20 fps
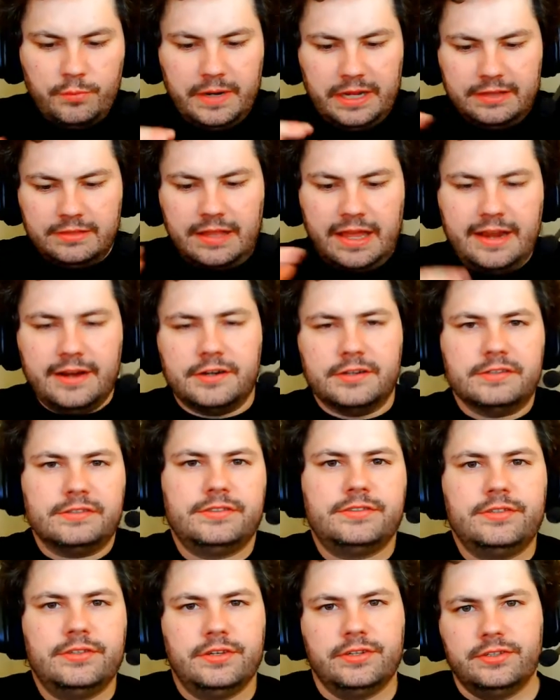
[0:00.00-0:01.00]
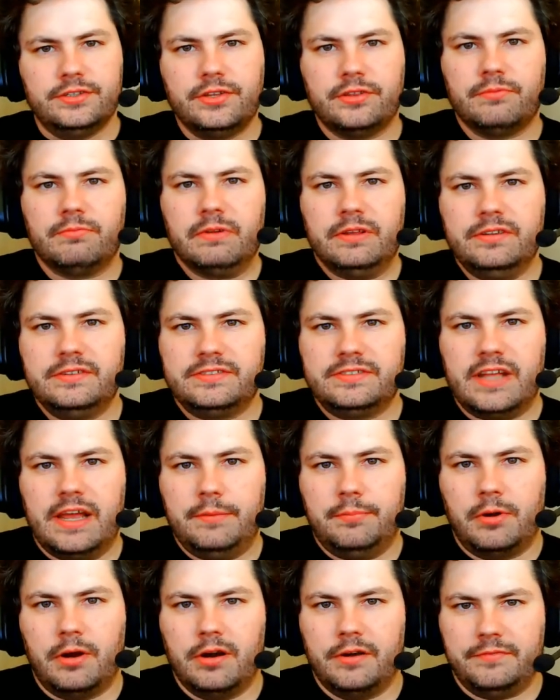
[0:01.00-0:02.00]
layers to the real estate
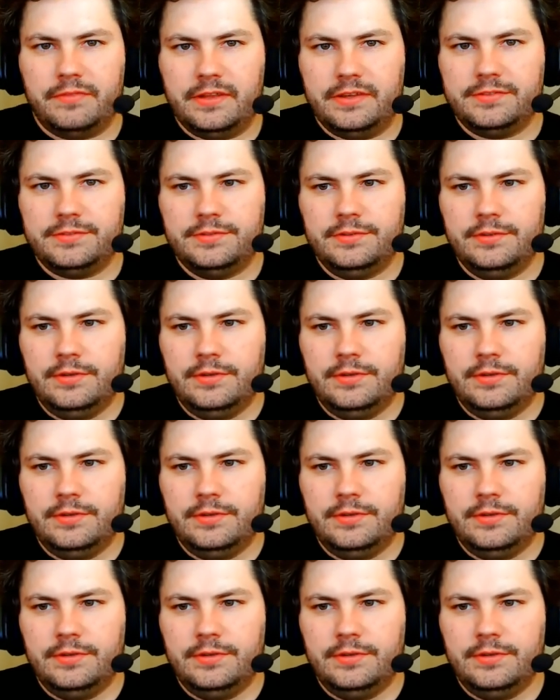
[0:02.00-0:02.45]
part of this.